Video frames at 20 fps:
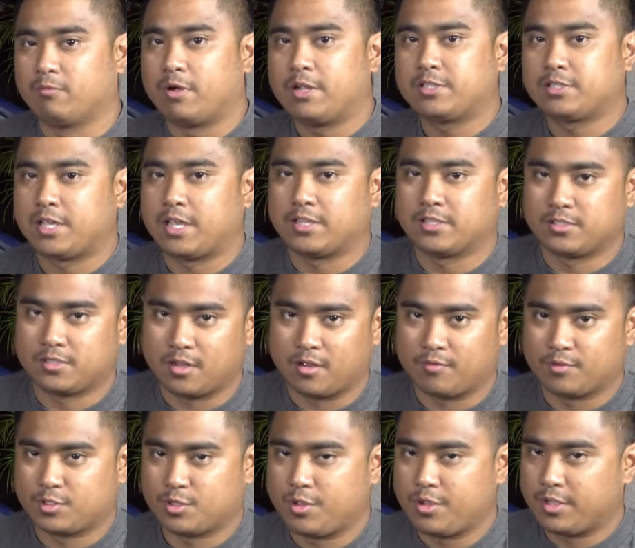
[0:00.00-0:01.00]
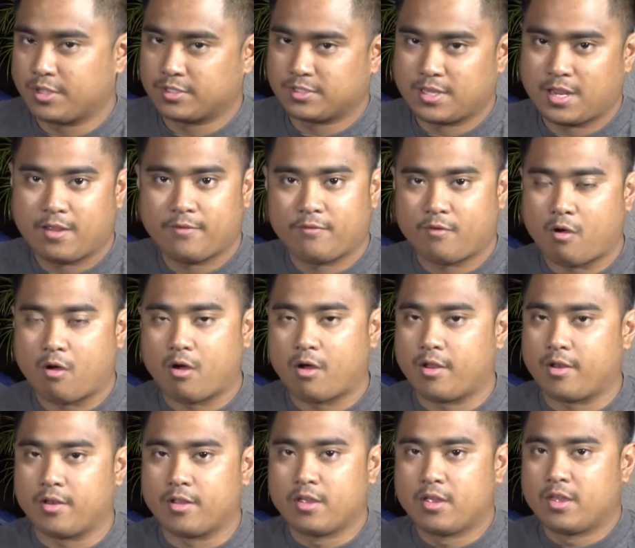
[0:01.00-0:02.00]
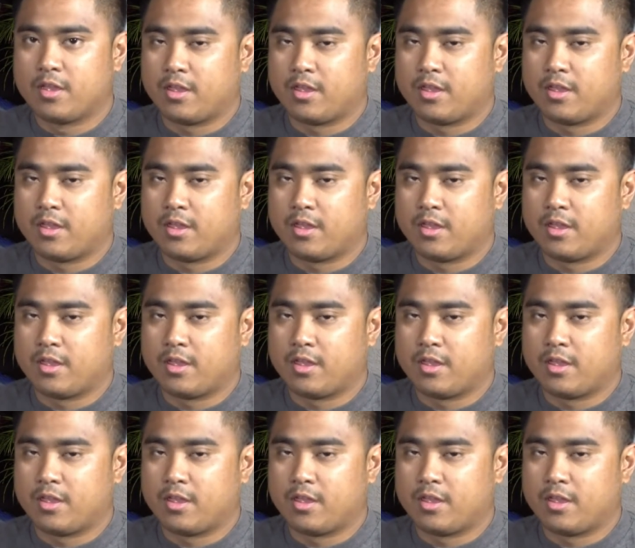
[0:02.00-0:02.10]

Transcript: wastegate stuff so you could save on